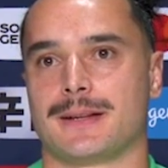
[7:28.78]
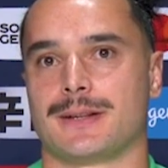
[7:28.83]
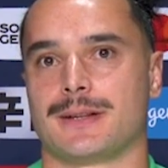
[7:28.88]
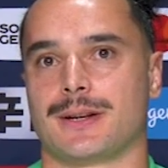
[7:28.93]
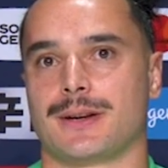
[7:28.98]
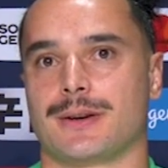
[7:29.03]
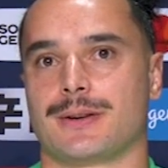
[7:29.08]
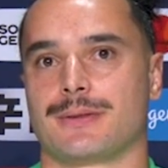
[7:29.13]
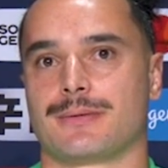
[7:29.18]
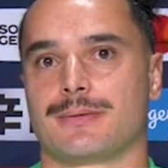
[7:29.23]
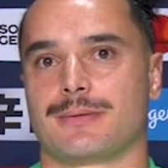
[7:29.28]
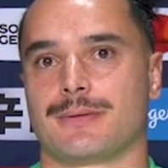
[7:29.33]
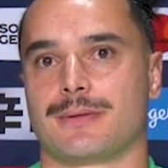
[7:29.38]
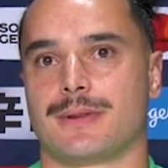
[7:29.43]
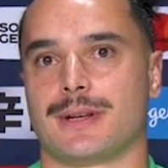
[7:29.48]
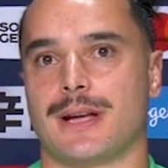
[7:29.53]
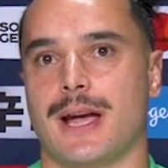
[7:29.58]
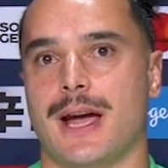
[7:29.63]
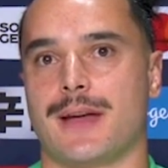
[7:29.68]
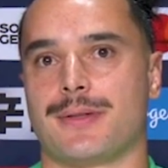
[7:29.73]
you know,
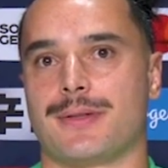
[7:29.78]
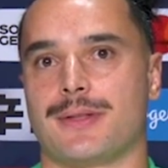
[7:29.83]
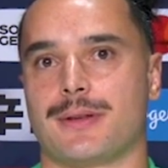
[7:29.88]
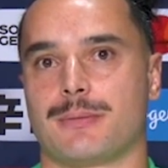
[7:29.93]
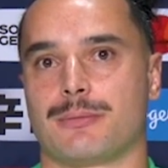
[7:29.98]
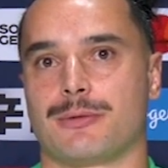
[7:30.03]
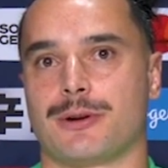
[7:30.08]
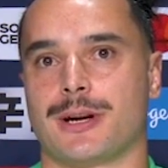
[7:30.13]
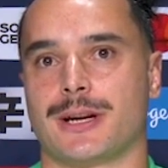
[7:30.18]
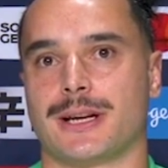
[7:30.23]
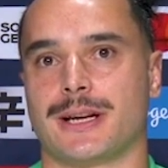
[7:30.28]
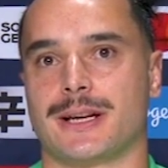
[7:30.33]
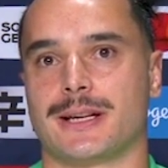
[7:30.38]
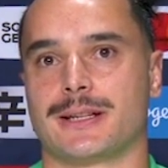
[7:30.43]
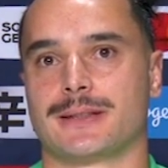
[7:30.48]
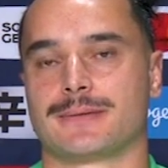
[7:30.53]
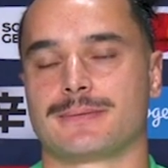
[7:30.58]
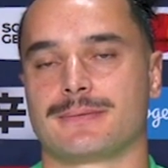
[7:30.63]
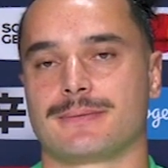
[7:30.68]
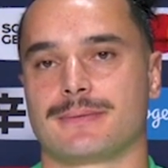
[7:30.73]
the anthem
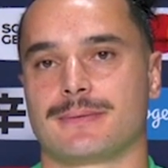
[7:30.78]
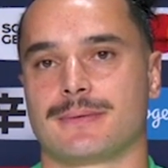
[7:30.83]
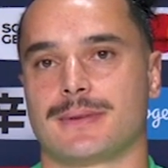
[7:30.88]
ringing,